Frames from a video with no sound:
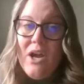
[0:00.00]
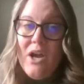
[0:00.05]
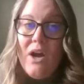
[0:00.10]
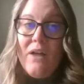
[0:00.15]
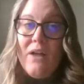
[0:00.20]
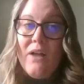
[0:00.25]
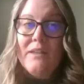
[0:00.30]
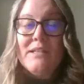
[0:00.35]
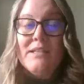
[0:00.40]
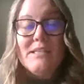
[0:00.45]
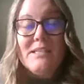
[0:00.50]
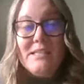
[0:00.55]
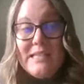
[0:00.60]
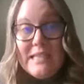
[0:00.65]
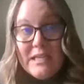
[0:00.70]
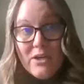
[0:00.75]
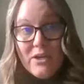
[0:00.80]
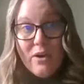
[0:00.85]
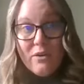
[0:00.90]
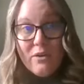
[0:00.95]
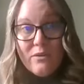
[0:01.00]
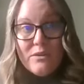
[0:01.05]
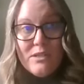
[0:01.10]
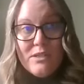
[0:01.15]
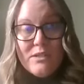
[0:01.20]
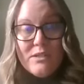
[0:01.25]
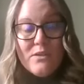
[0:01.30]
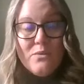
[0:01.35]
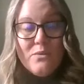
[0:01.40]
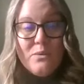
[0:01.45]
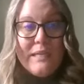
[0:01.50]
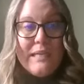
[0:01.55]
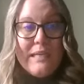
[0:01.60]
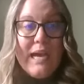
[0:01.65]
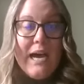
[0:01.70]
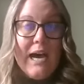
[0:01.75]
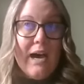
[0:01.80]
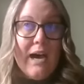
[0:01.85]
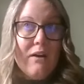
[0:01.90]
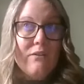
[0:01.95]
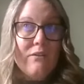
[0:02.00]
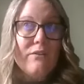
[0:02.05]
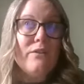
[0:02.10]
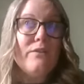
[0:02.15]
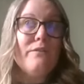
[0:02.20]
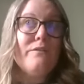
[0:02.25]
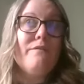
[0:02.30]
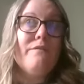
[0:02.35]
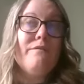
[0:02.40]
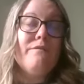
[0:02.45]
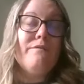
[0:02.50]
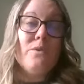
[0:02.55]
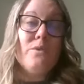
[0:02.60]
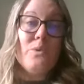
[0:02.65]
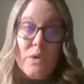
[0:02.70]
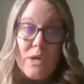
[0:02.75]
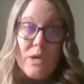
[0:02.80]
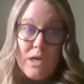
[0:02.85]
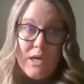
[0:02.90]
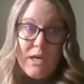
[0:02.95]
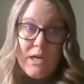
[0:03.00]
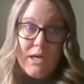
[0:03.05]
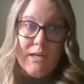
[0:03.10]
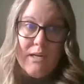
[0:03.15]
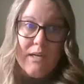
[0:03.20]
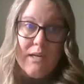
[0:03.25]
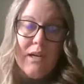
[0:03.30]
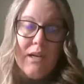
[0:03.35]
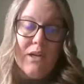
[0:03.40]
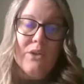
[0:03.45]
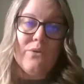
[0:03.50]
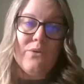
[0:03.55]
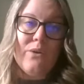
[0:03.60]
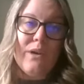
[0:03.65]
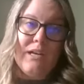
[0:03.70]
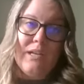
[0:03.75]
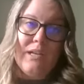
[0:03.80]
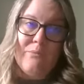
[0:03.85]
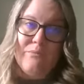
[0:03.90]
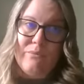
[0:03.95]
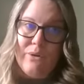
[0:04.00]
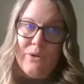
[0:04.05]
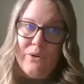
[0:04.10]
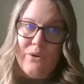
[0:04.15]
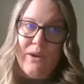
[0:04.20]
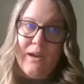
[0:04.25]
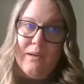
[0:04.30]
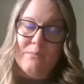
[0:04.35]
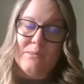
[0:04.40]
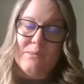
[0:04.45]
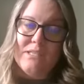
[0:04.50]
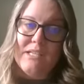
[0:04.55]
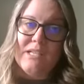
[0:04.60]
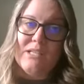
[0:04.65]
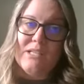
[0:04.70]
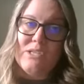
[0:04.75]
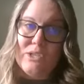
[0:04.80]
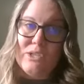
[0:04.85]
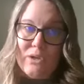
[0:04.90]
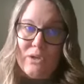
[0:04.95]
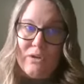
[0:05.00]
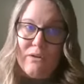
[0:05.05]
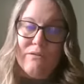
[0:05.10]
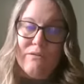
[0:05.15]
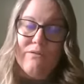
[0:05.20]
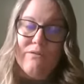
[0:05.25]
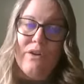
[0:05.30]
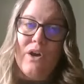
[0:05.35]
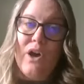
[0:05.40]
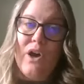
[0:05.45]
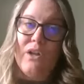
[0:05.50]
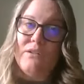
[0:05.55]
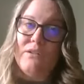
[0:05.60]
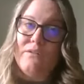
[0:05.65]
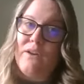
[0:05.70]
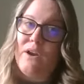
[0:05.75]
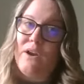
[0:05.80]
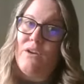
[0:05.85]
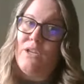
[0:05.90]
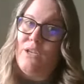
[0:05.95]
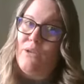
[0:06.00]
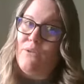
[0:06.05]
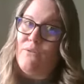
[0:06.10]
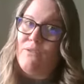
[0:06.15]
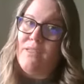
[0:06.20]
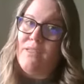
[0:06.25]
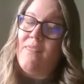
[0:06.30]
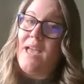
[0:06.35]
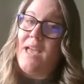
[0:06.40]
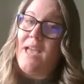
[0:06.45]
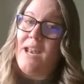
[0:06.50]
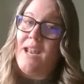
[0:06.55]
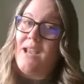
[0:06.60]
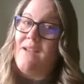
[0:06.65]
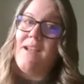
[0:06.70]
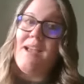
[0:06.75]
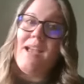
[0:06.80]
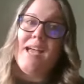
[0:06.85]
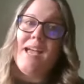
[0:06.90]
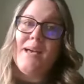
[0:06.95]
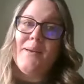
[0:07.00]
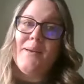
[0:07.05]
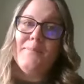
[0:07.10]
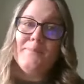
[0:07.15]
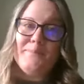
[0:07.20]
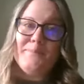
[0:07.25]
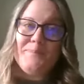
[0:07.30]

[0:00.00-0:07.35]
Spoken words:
On the Seacoast, we have 4 accredited programs that serve all of our youth in that area.